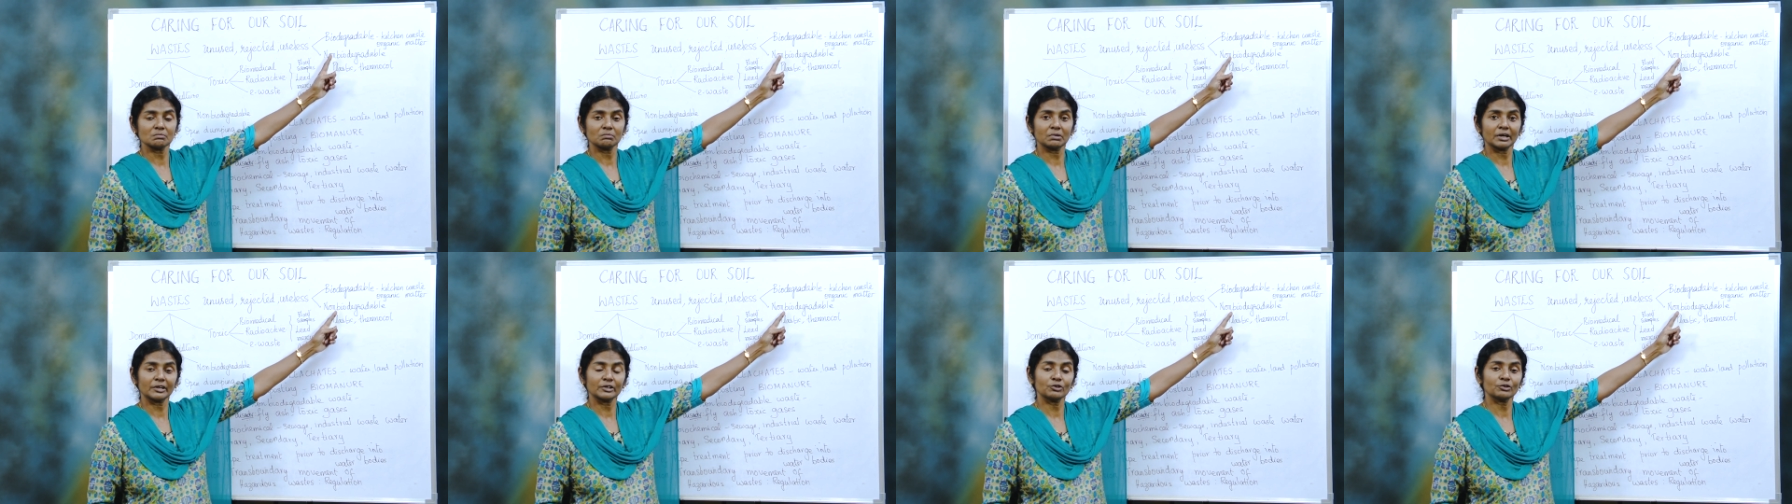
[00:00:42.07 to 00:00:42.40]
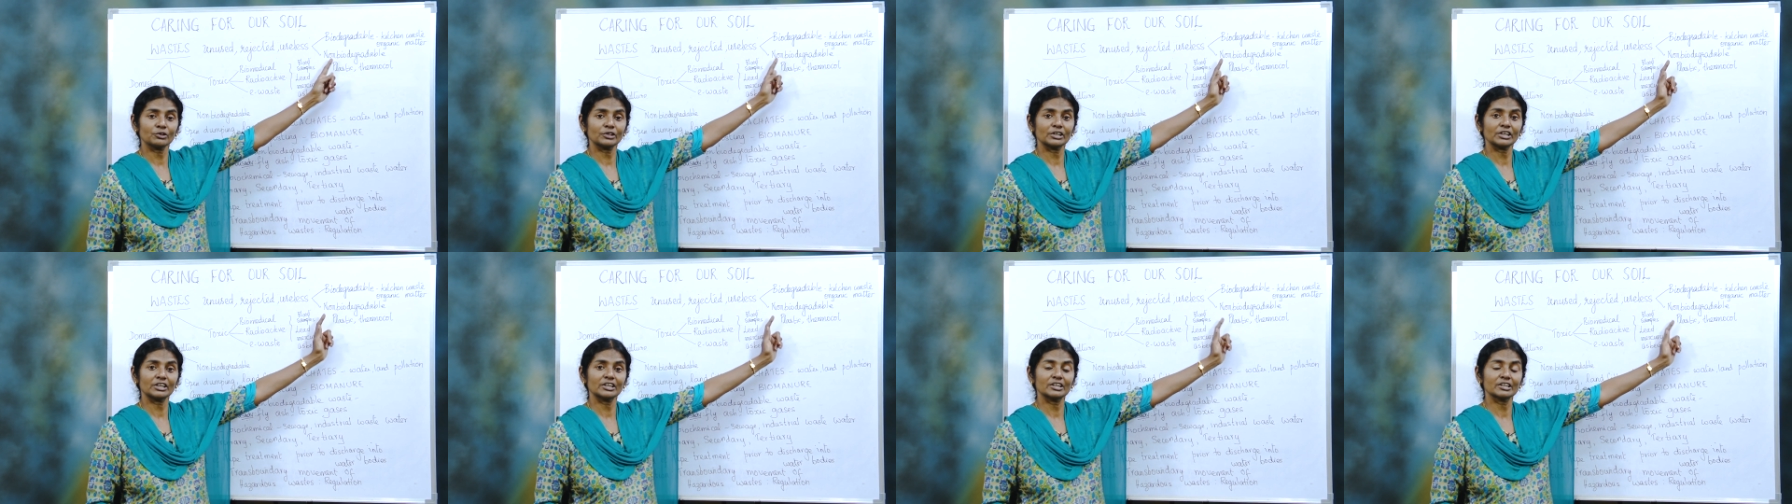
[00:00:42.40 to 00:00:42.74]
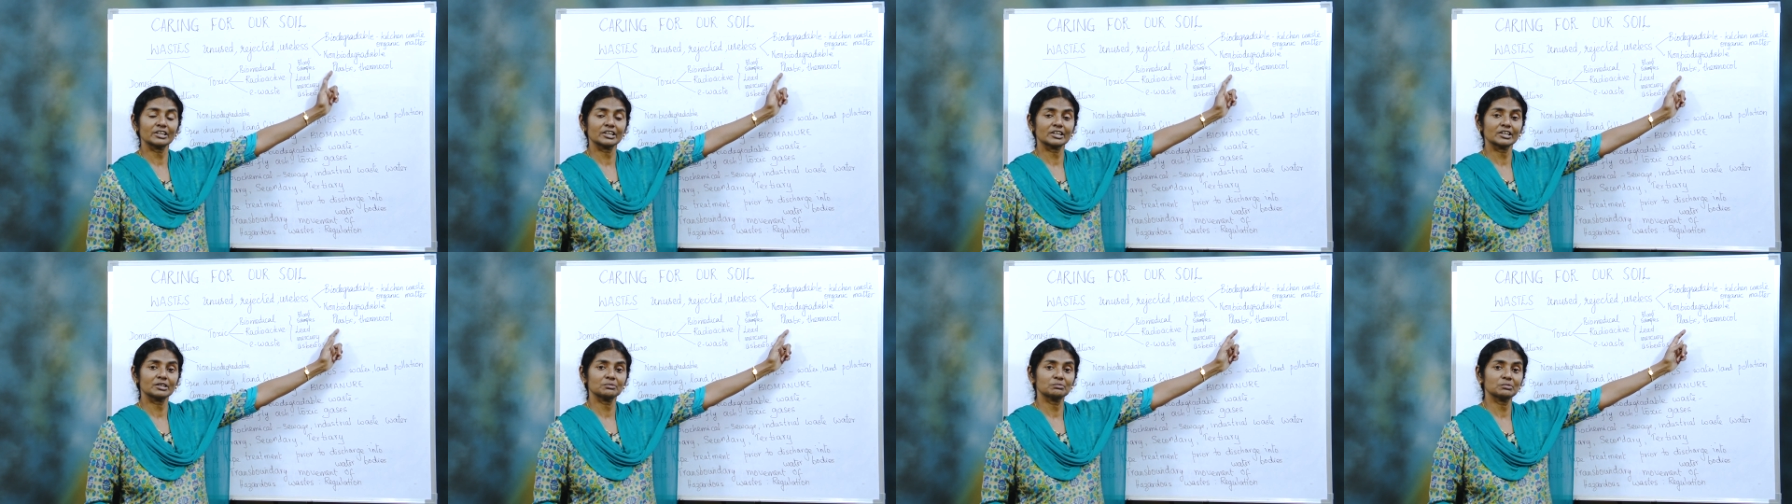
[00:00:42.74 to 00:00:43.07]

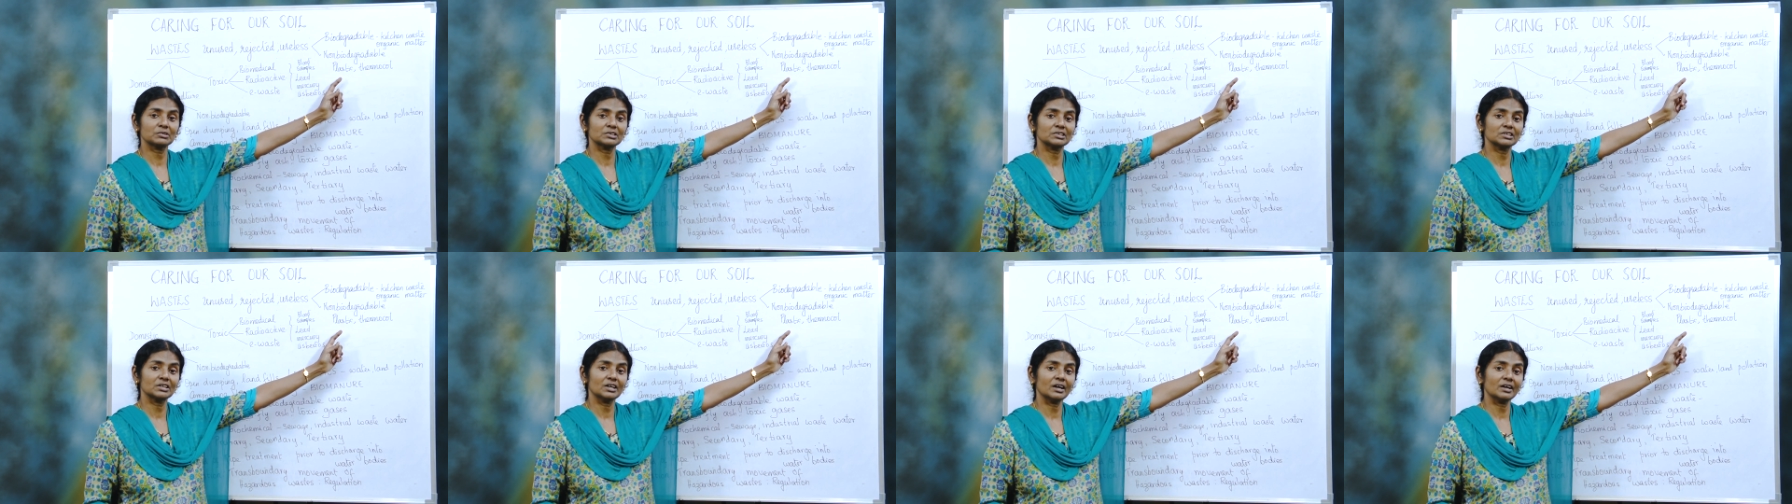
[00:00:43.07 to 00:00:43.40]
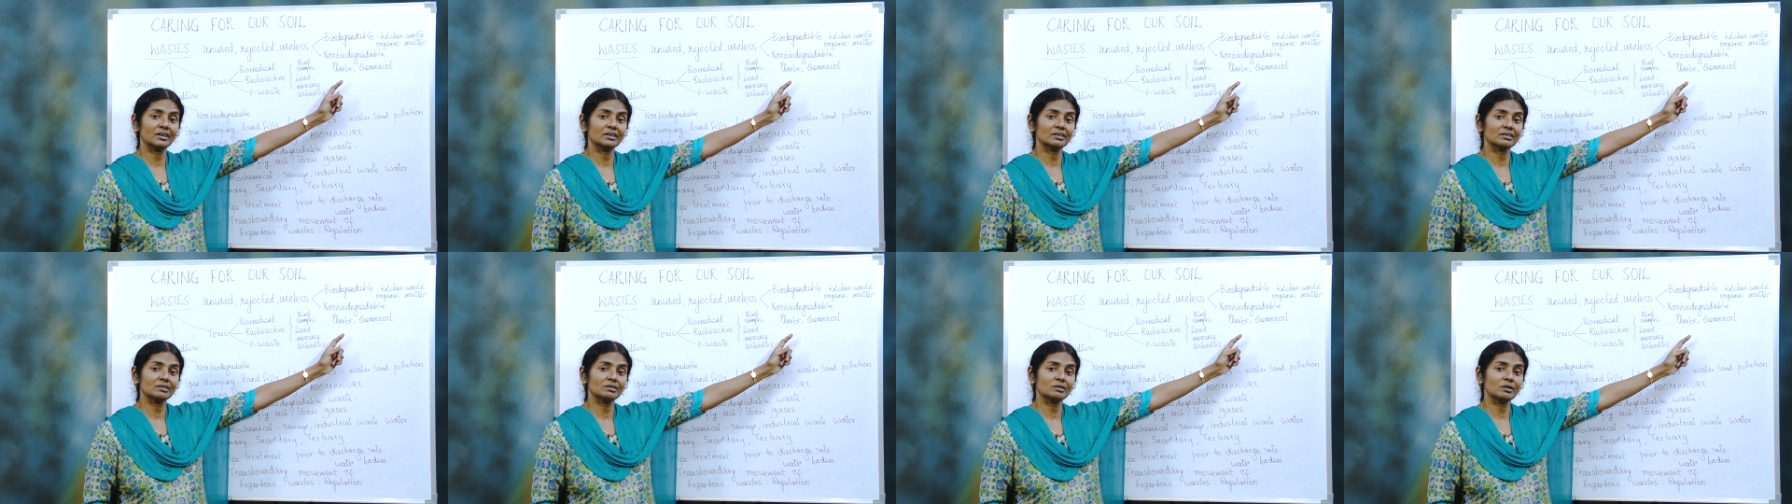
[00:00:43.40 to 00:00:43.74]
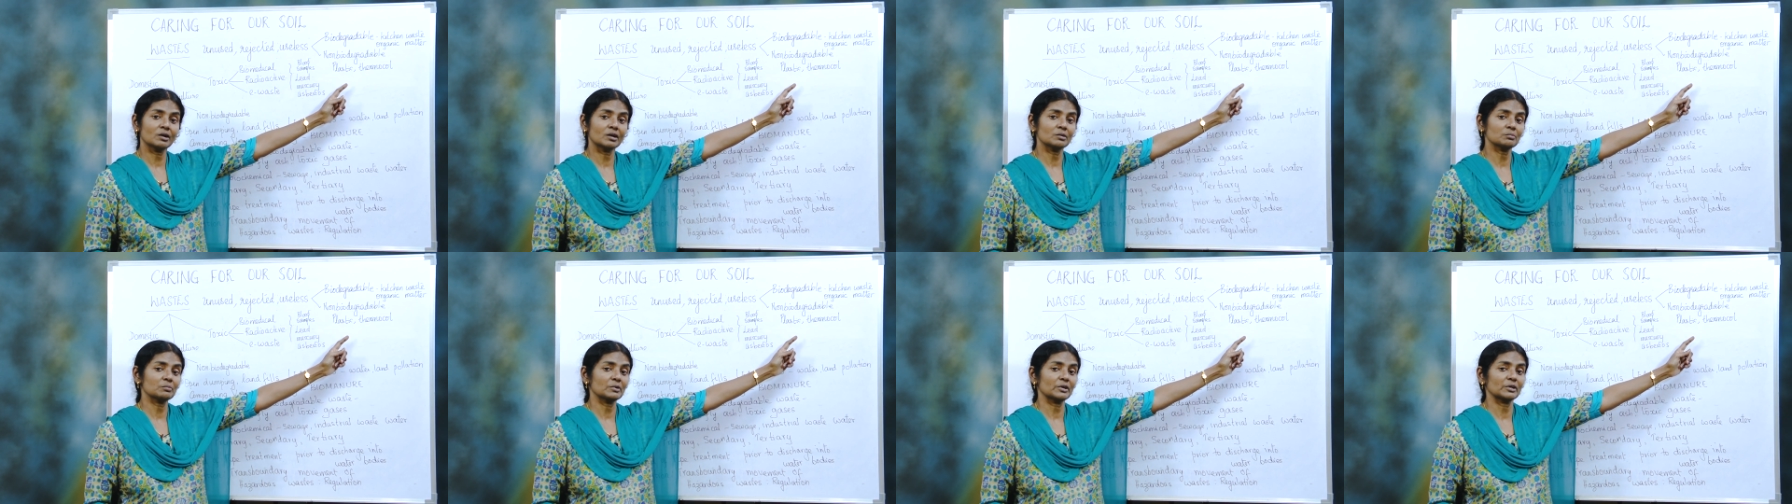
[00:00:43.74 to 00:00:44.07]
biodegradable and
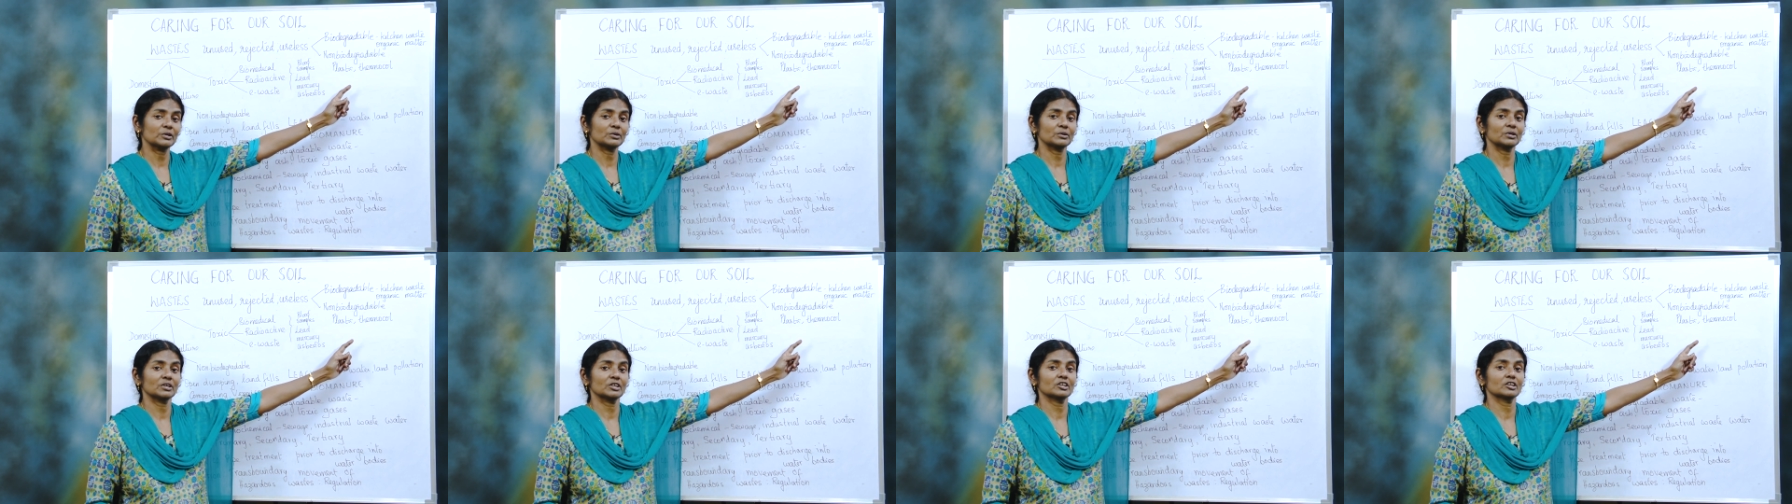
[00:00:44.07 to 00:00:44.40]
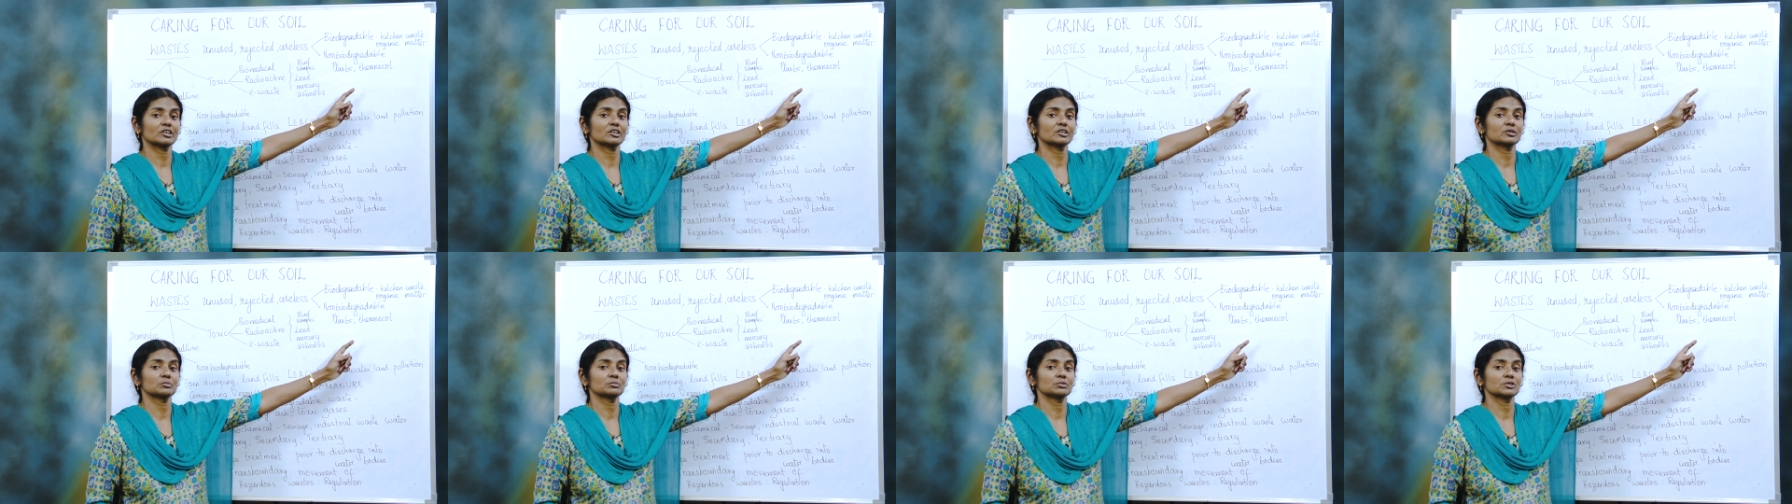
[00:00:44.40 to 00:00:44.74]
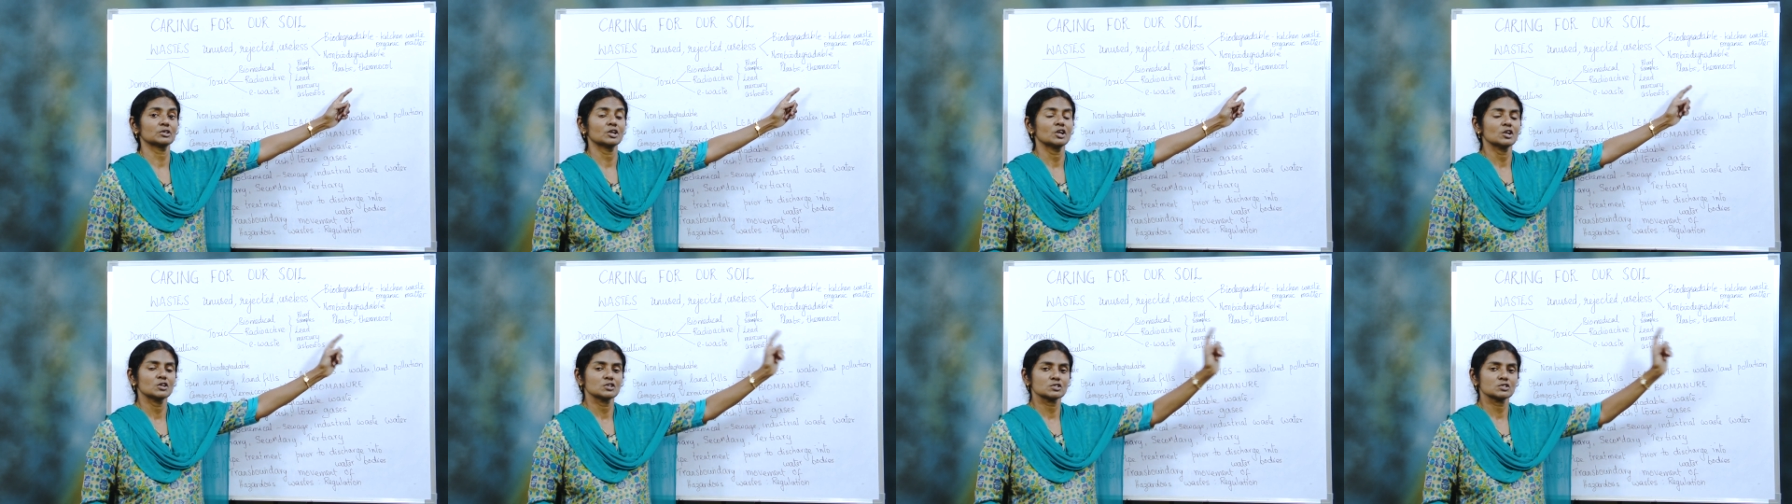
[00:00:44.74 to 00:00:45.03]
non biodegradable